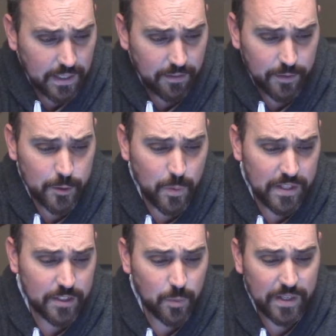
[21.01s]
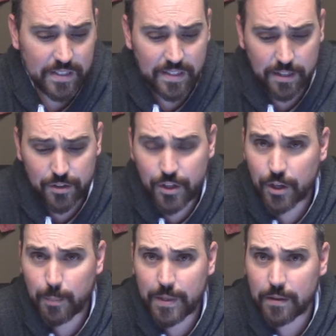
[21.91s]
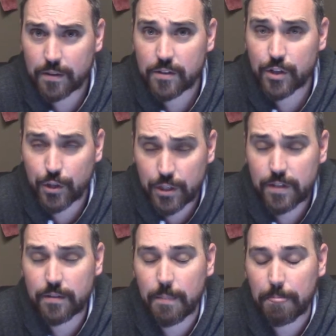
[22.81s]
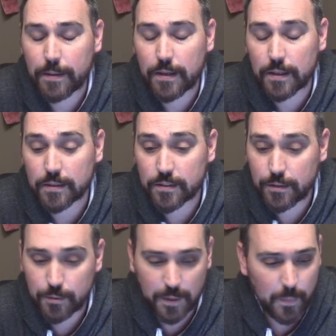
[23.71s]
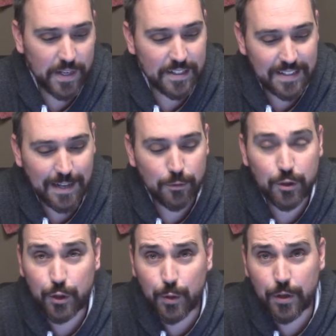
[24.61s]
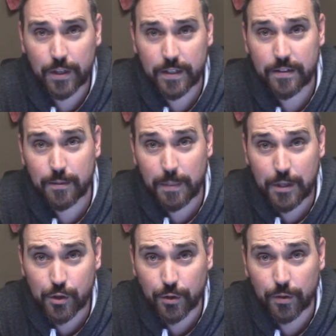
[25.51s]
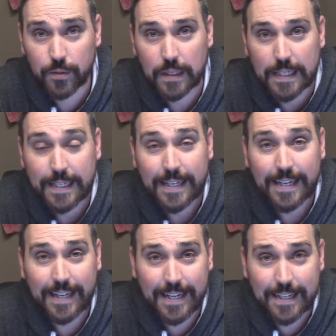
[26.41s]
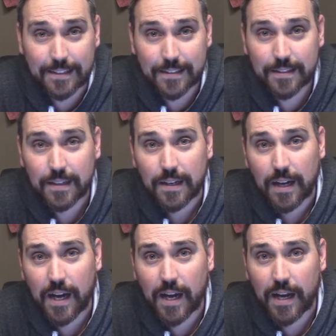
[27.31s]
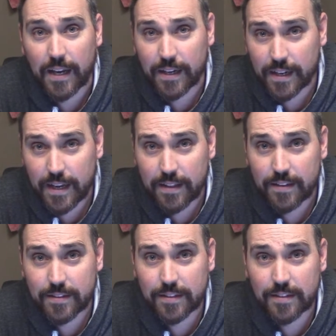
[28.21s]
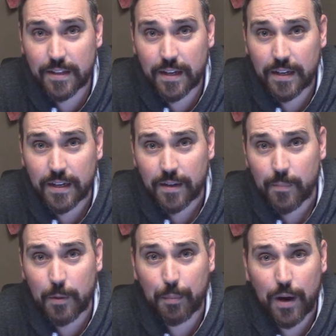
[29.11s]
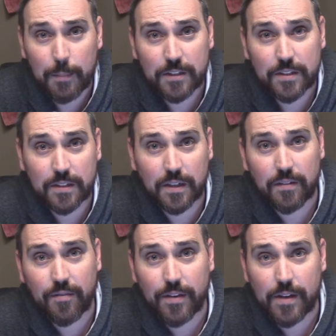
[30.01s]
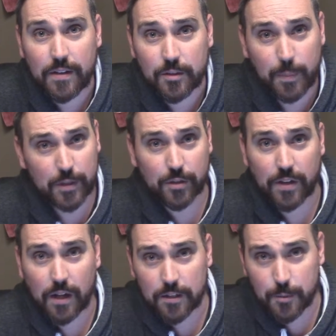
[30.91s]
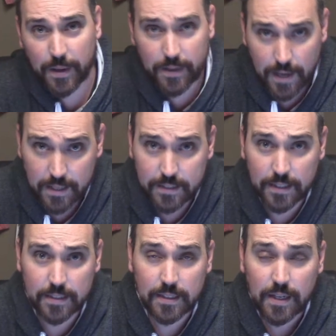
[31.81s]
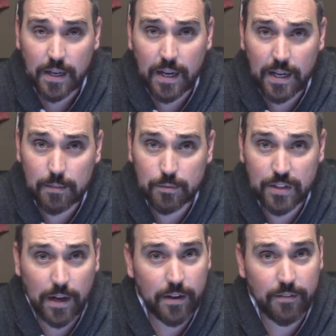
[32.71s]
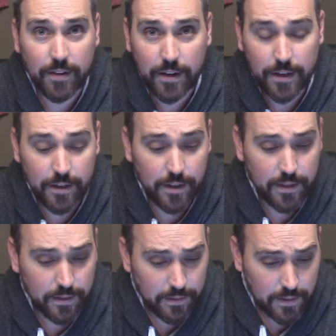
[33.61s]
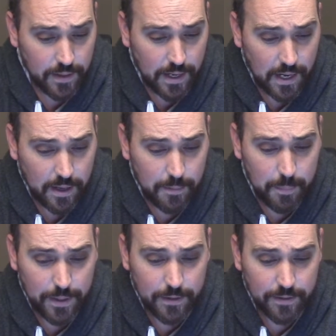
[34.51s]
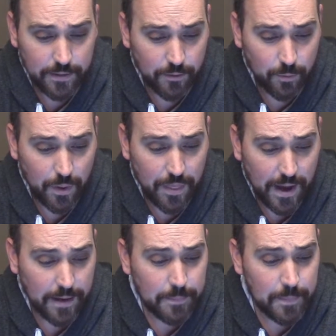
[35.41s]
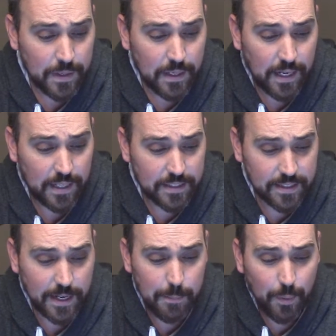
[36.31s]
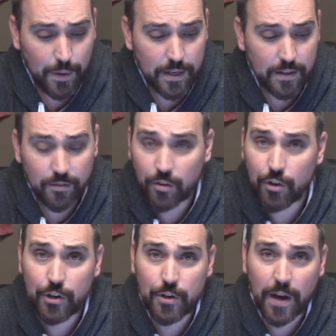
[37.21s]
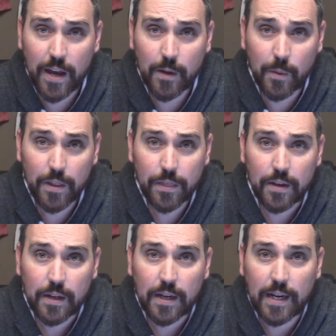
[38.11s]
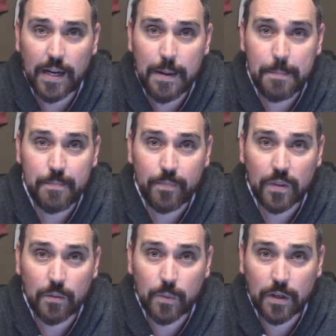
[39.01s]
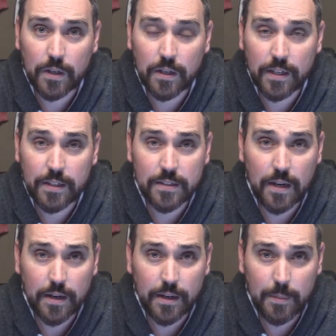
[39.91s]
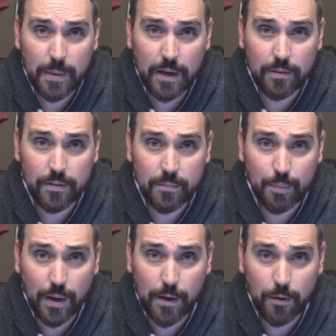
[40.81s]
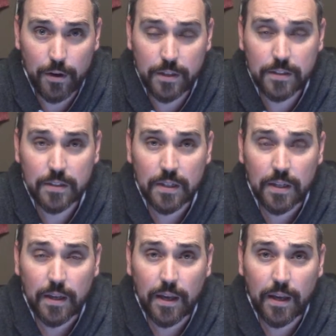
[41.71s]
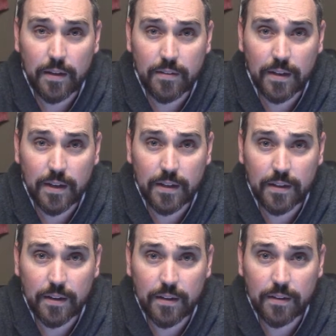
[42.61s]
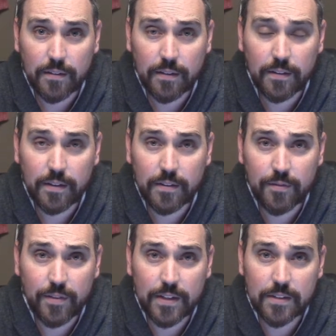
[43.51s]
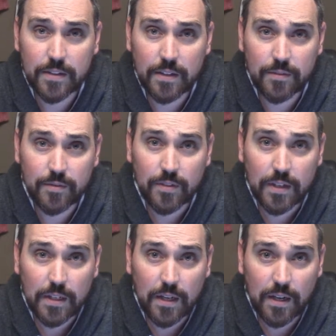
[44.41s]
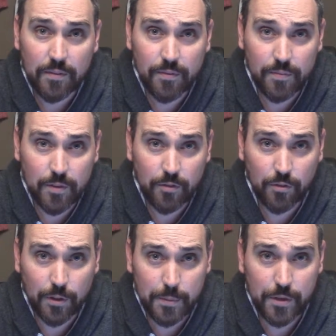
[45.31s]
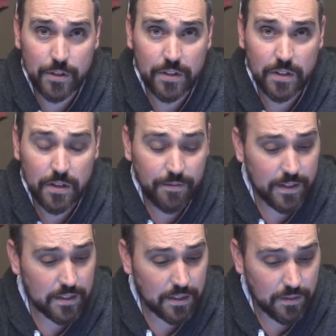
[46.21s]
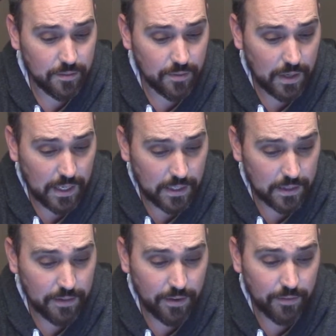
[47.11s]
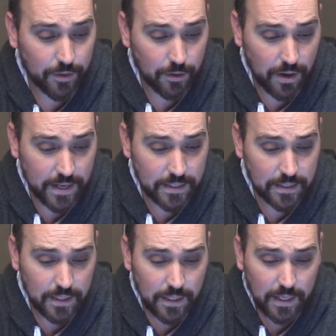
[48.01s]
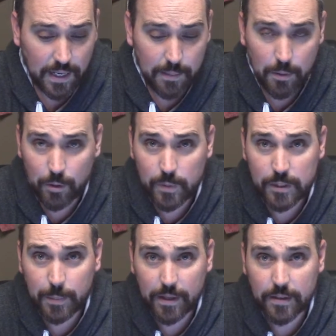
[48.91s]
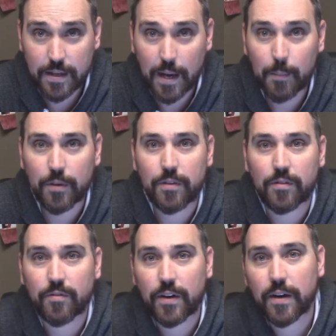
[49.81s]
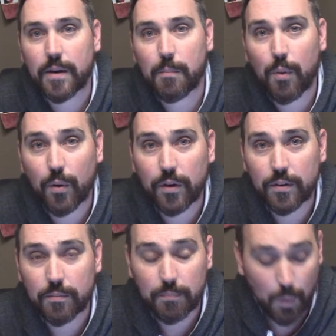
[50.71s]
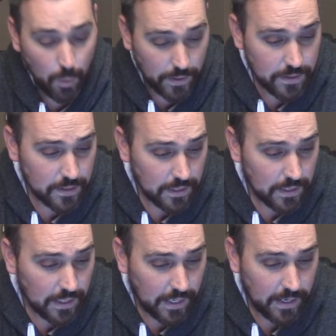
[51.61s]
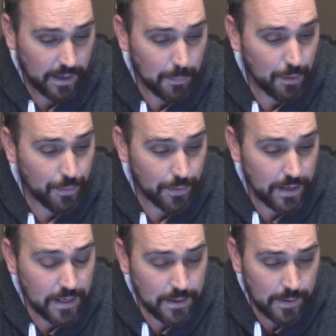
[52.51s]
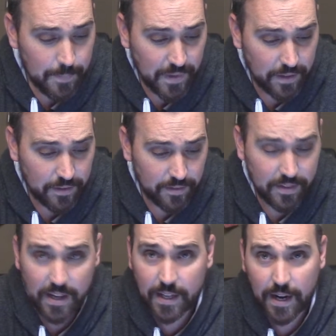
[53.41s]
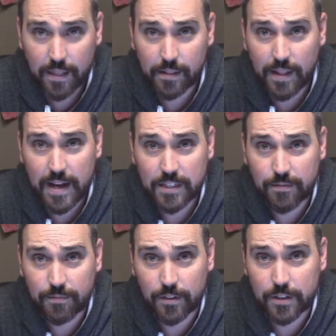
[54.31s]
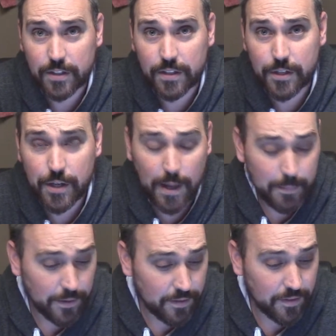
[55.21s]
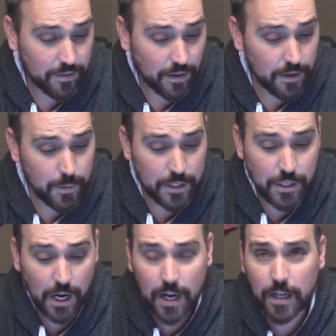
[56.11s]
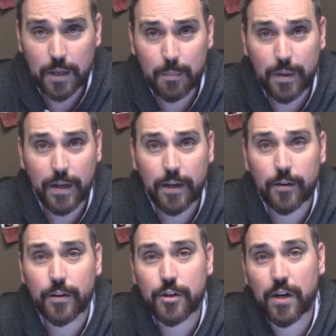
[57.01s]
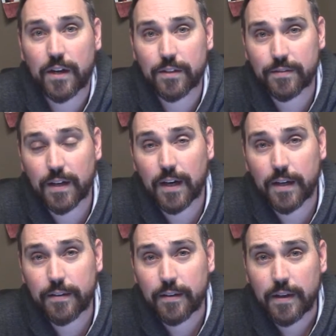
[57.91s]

The first one is when it sounds too good, be, too good oh, excuse me, when it sounds too good to be true, it is. again, this is the the promise of the special knowledge by the Gnostics um, sounding very good, and, uh, and Peter deals with that. Uh, the second point is who do you hang with? Um, we're again talking about priorities and uh, in, in the defense of, of the scriptures and the defense of uh, living for Christ. Um, who we spend our time with is a very important point. Uh, number three, now, this is taken out of the last verse in the chapter. It says, Are you a dog, a pig, or a child of God?